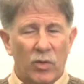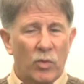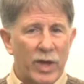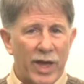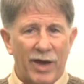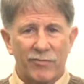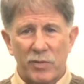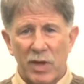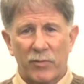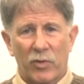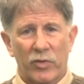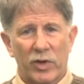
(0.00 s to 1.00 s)
We have
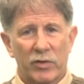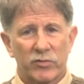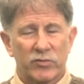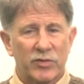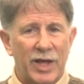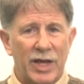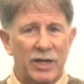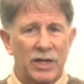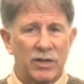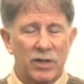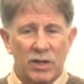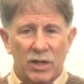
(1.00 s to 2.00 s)
people that are
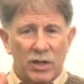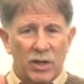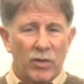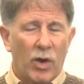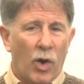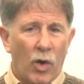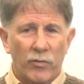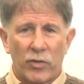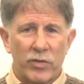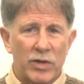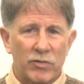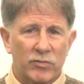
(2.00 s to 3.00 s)
standing
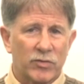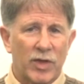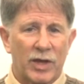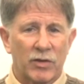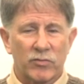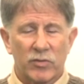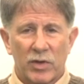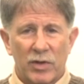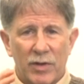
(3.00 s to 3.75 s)
over these things.